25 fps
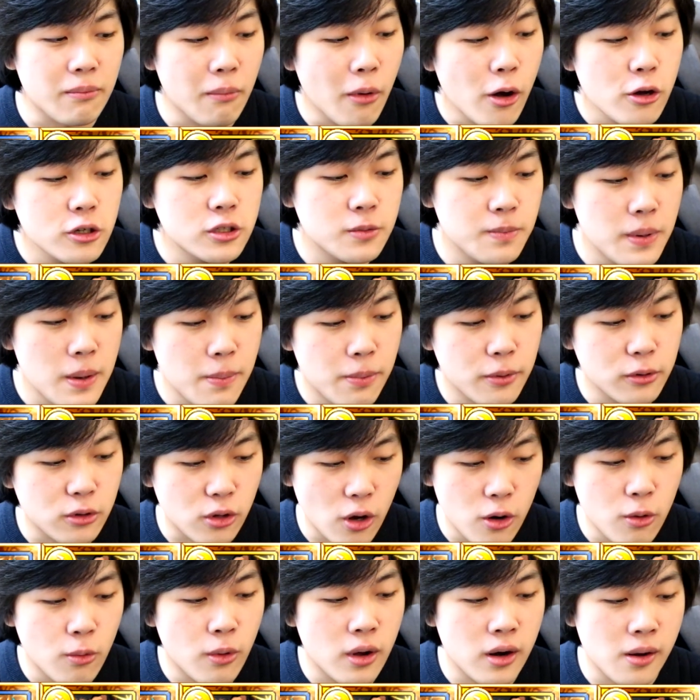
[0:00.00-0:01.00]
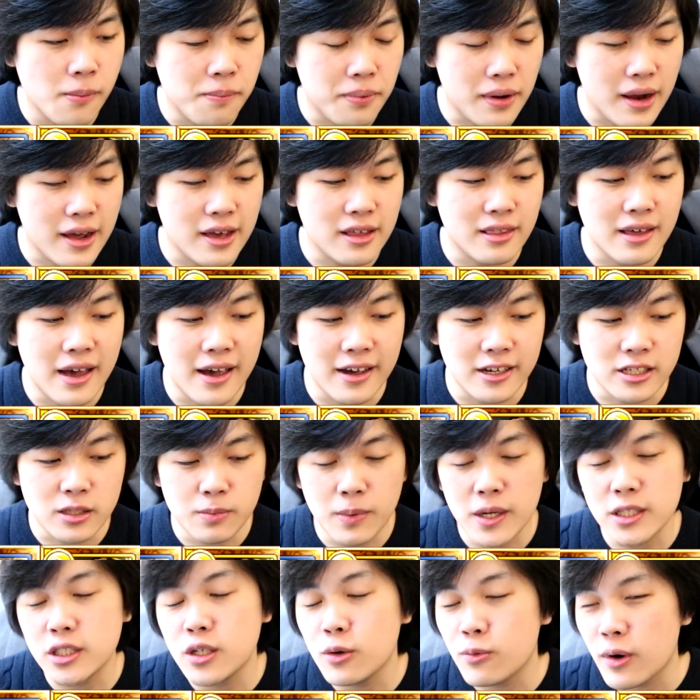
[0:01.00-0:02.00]
Most people don't want to play that,
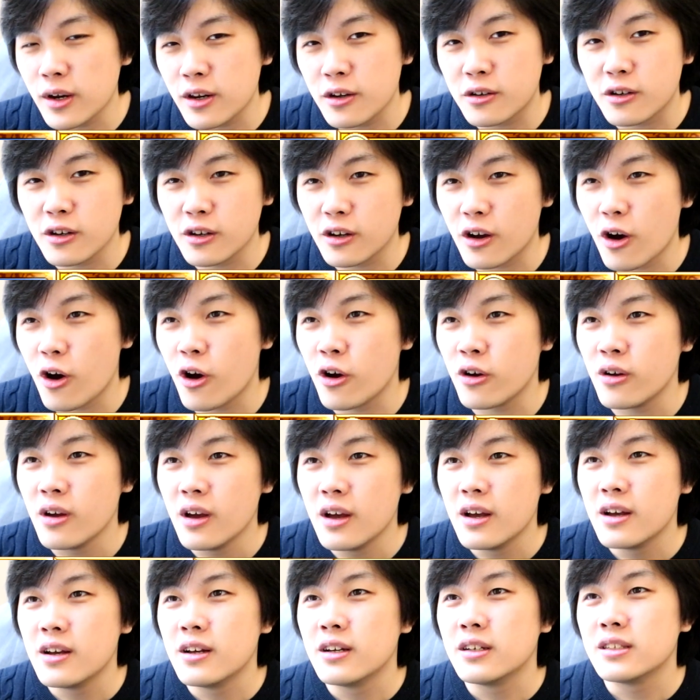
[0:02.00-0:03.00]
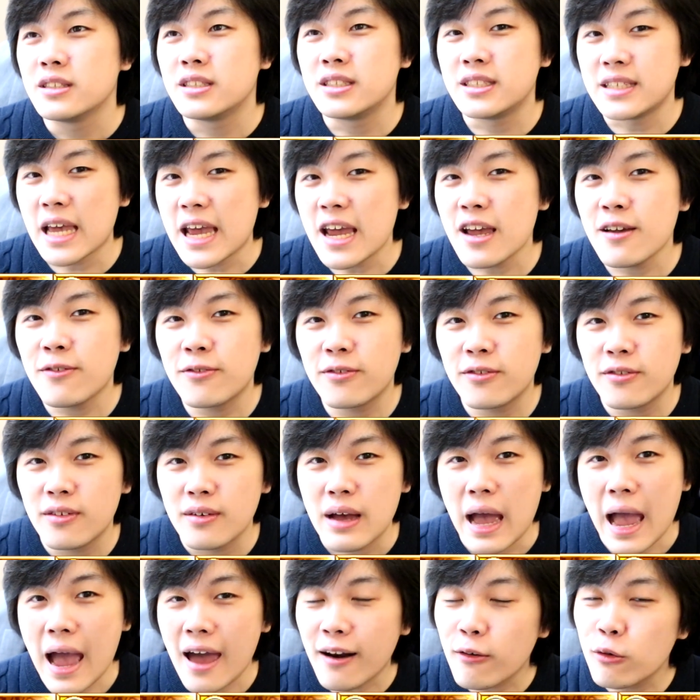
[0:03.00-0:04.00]
especially when you can go safe
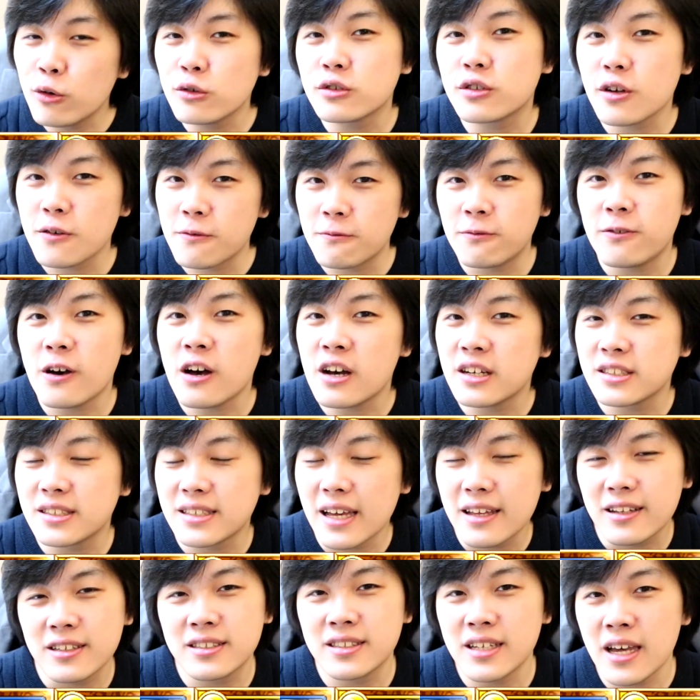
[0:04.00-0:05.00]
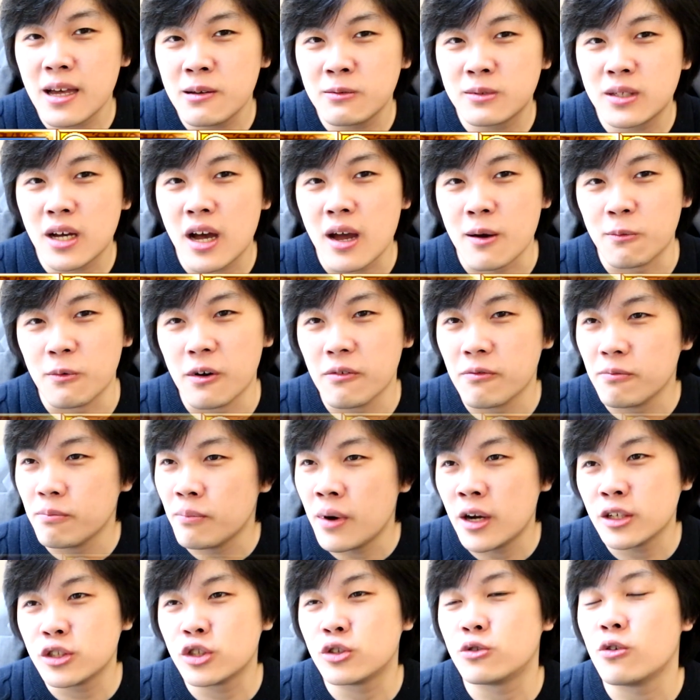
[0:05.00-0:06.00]
and also fast at the same time with
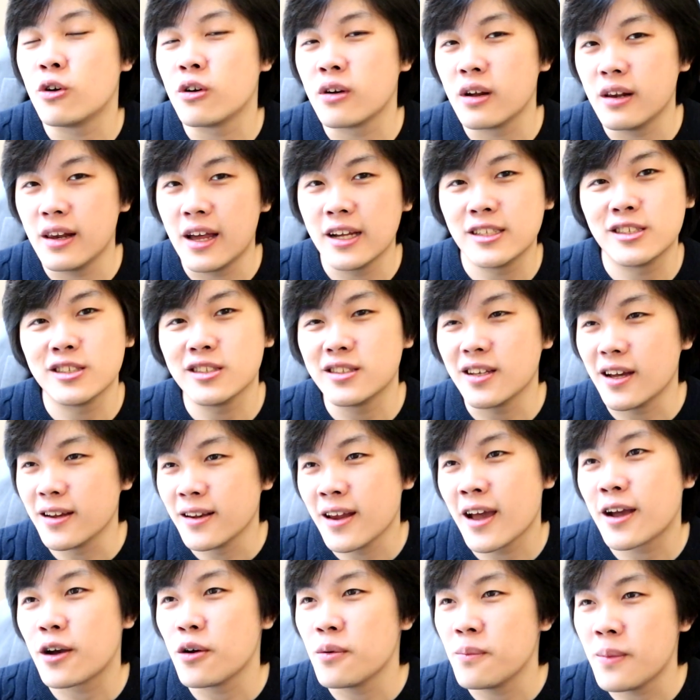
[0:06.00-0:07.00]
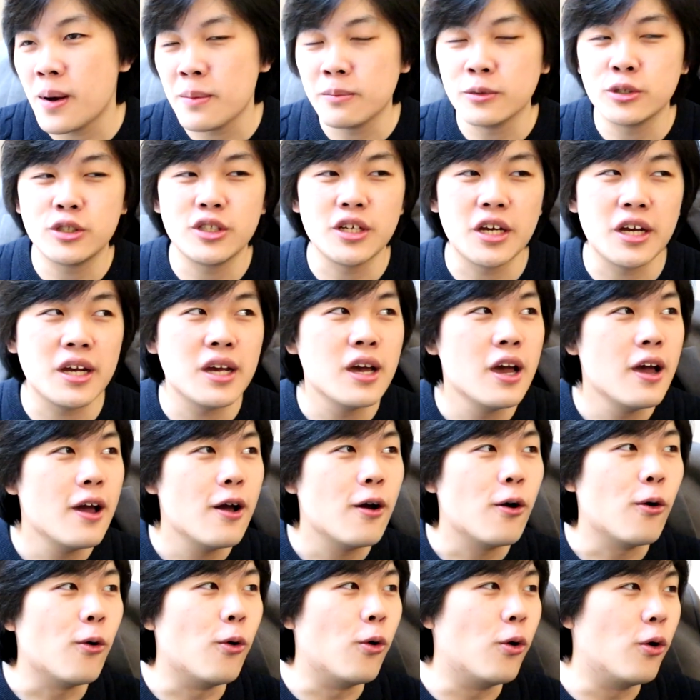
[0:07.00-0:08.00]
much stronger legends like Nekomamushi
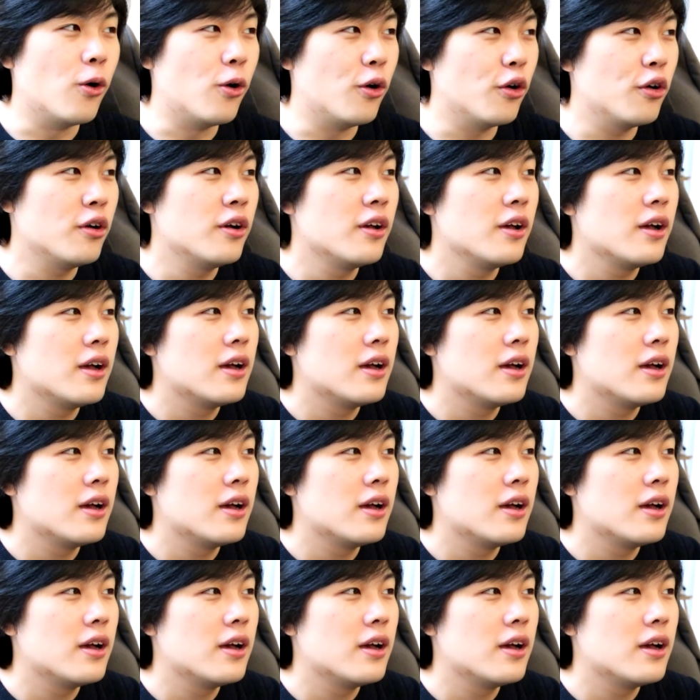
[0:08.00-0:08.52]
or